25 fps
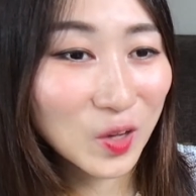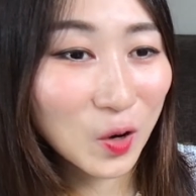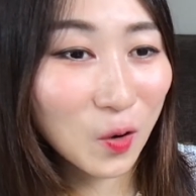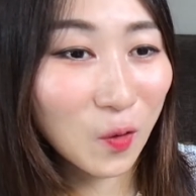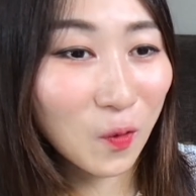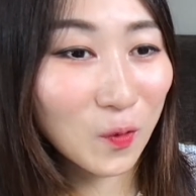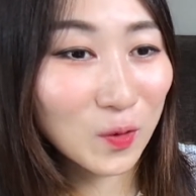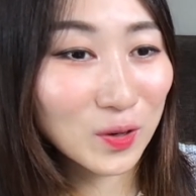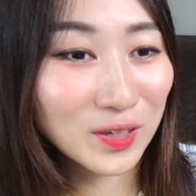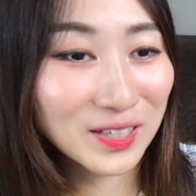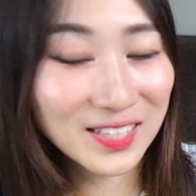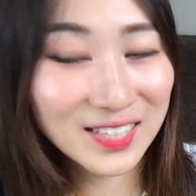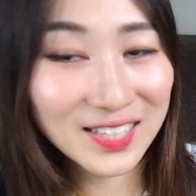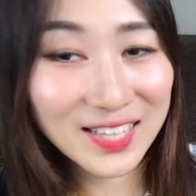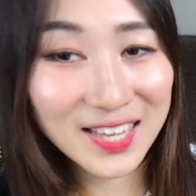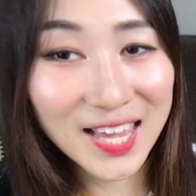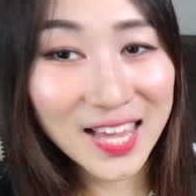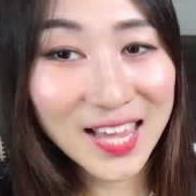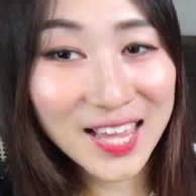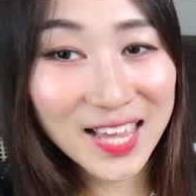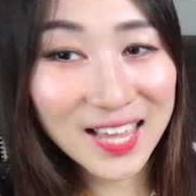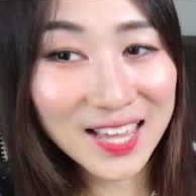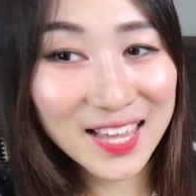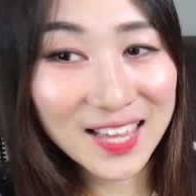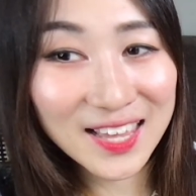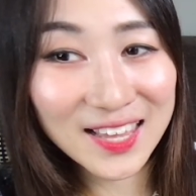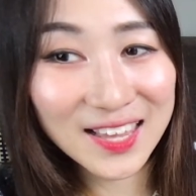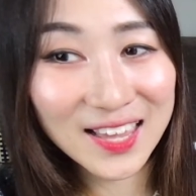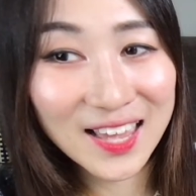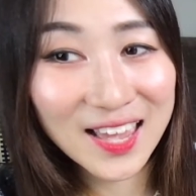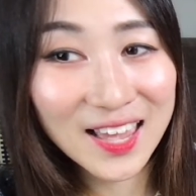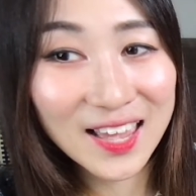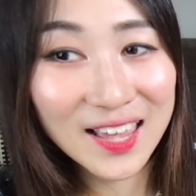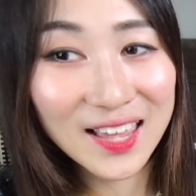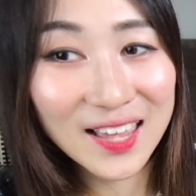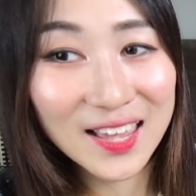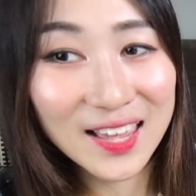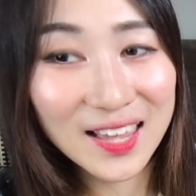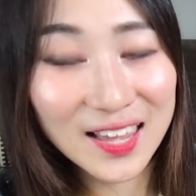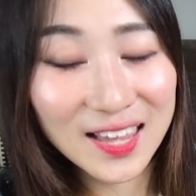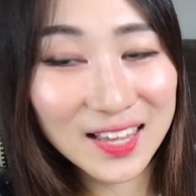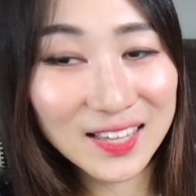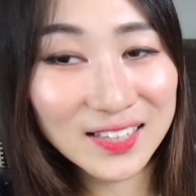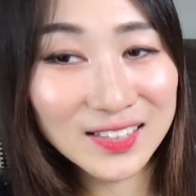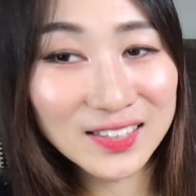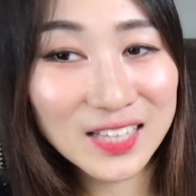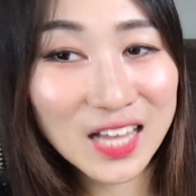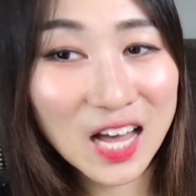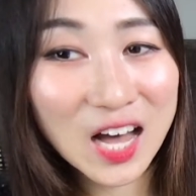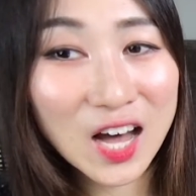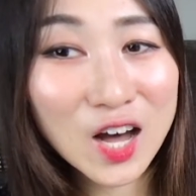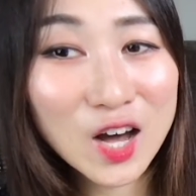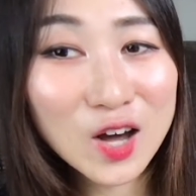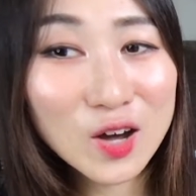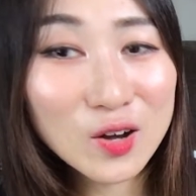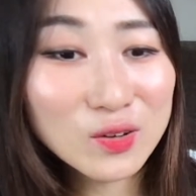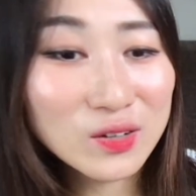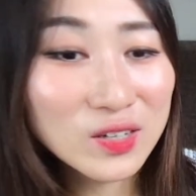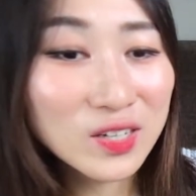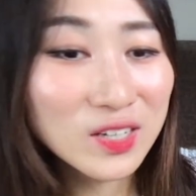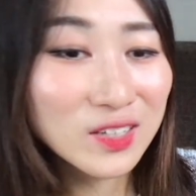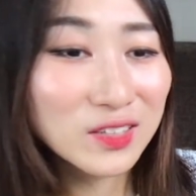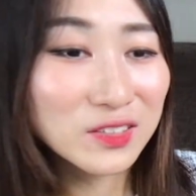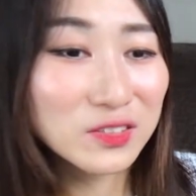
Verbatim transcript: Okay. And now,